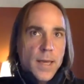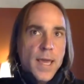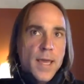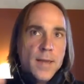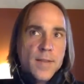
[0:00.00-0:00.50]

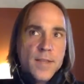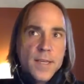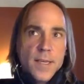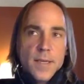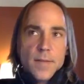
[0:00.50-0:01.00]
and
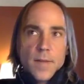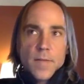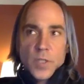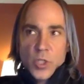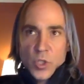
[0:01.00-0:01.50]

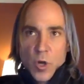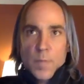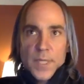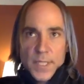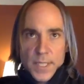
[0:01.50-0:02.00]
the
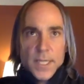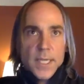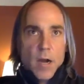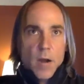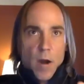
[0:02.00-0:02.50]
serpent
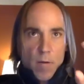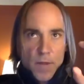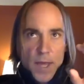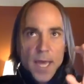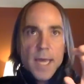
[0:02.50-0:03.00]
seed, are
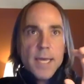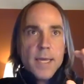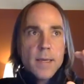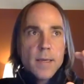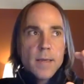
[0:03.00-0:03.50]
they